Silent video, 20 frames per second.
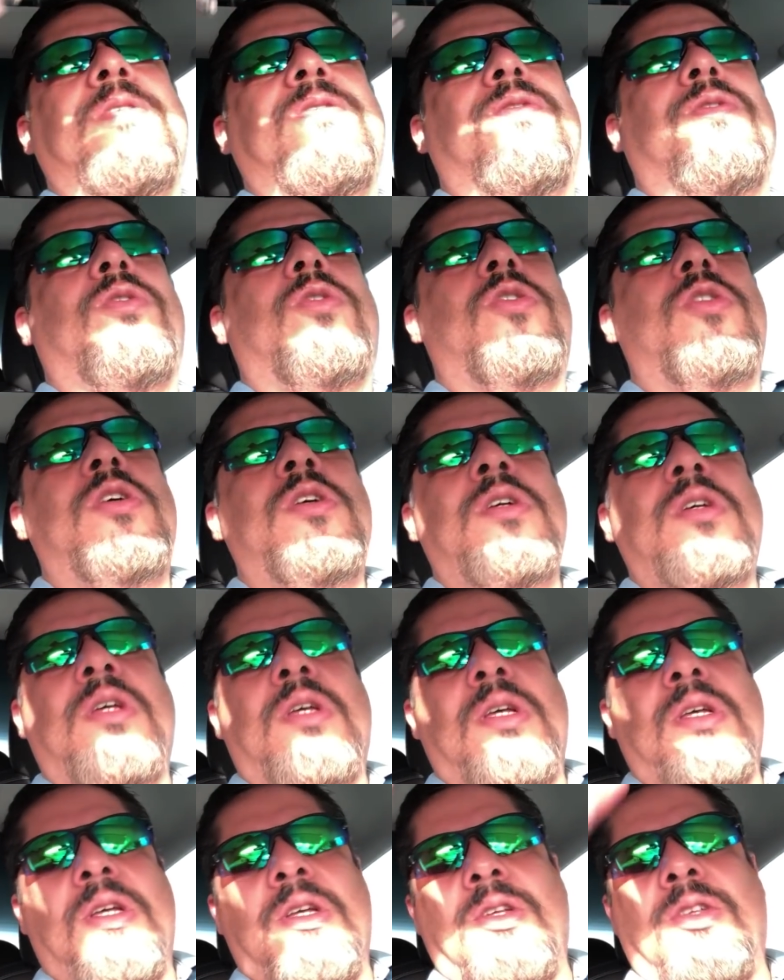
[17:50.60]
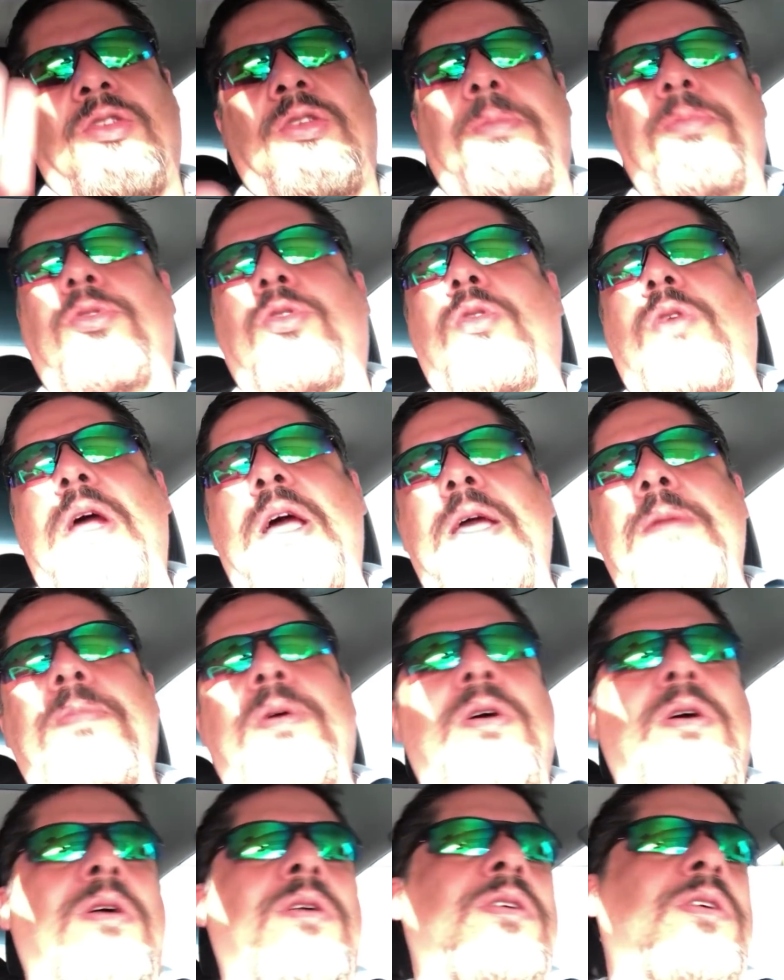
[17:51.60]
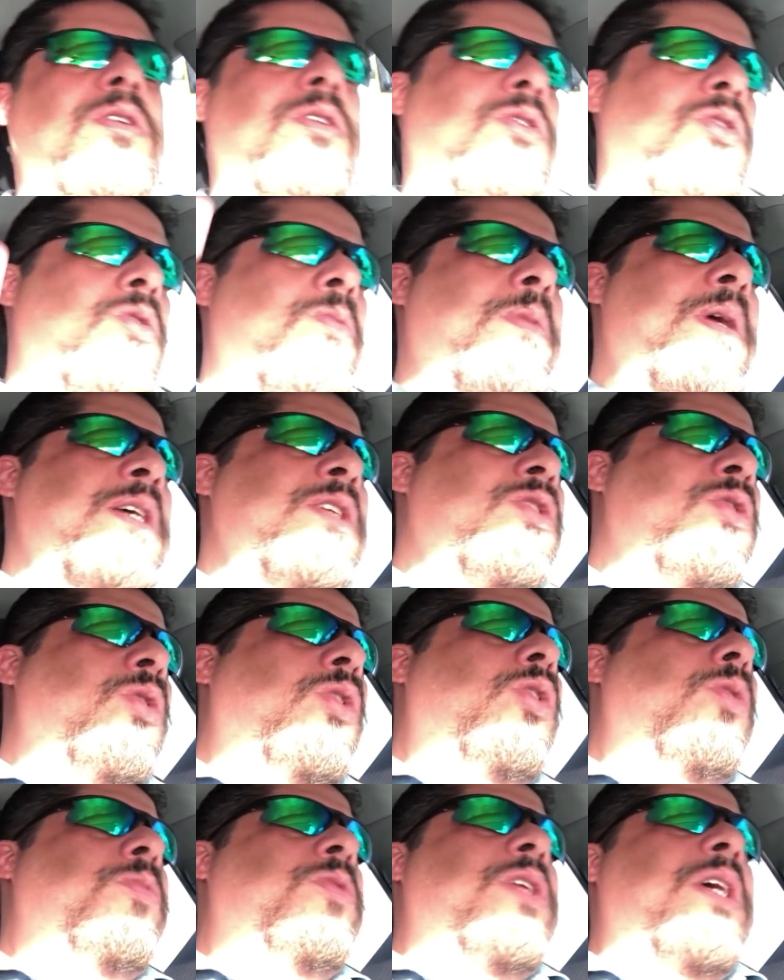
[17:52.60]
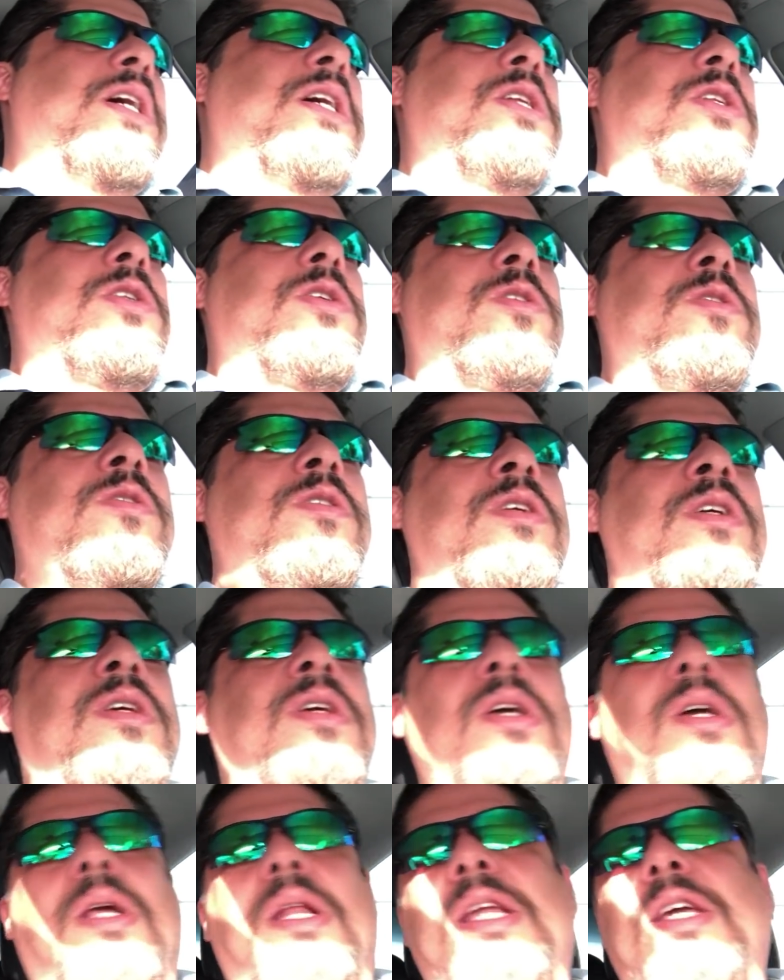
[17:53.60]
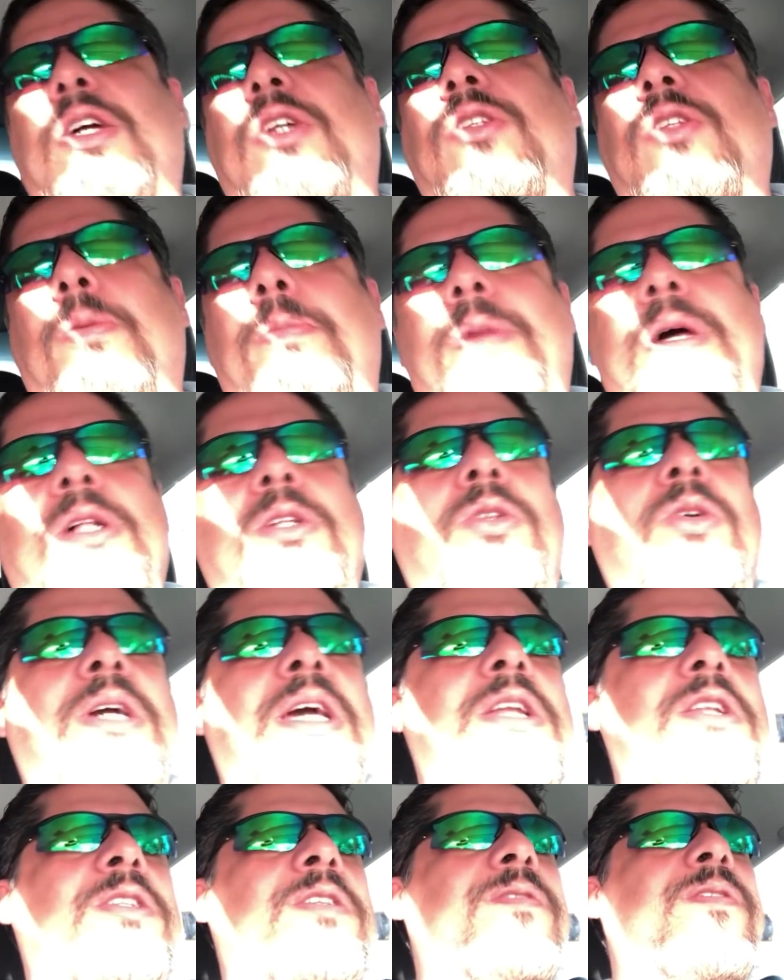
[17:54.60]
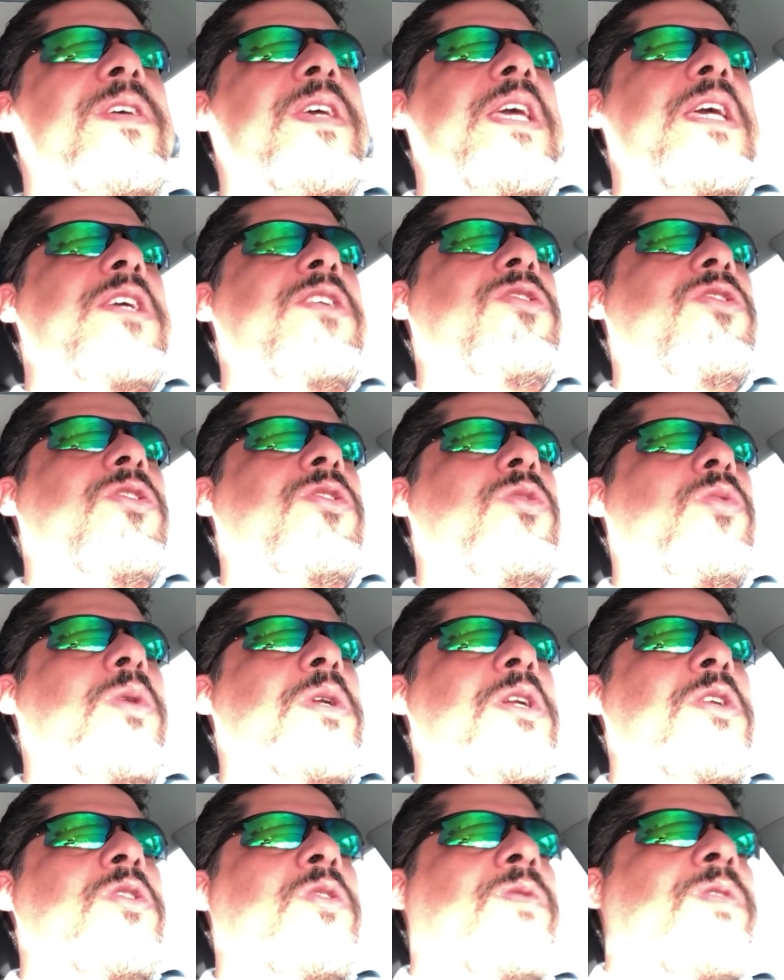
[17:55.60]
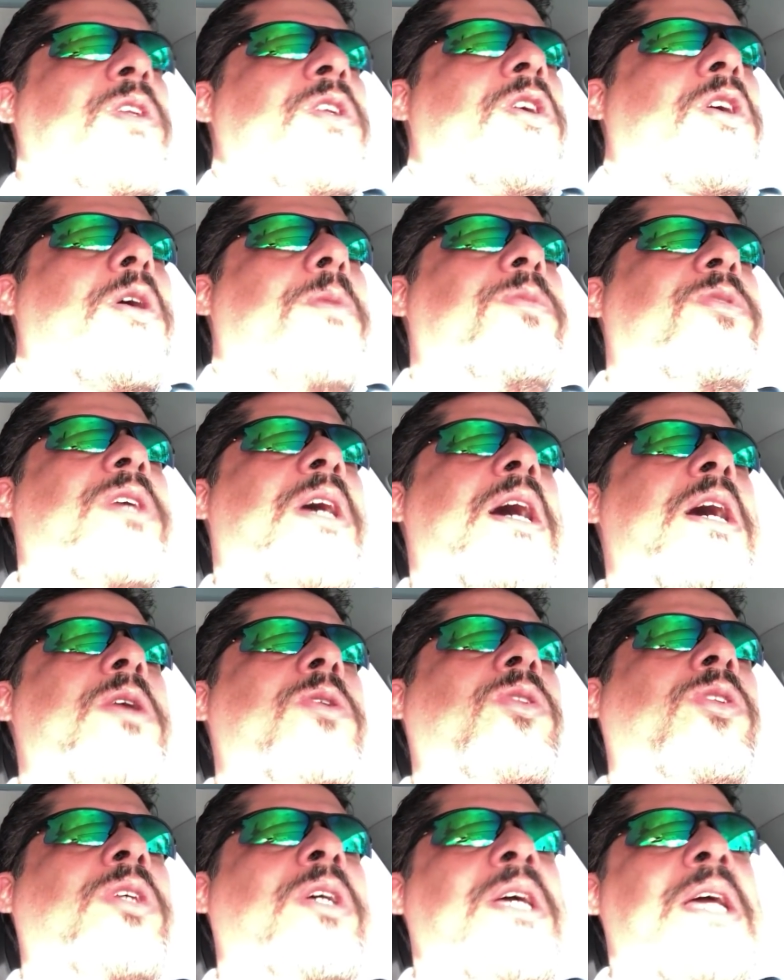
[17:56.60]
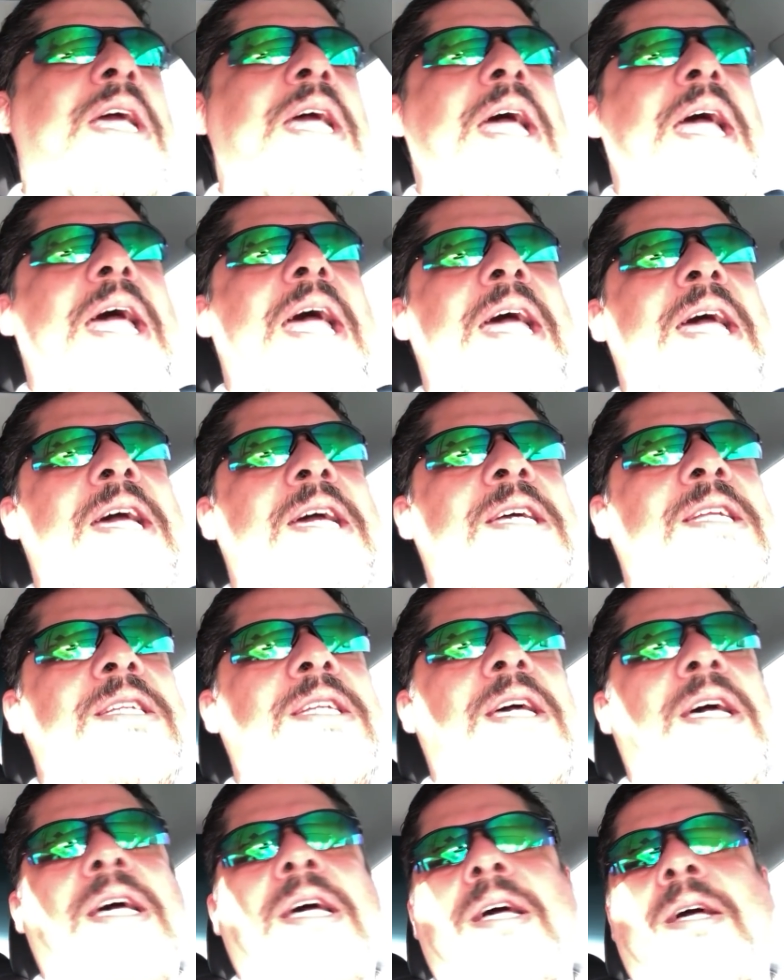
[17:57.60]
before, subscribe to my YouTube channel, click on the bell to get notifications when a new video comes out, and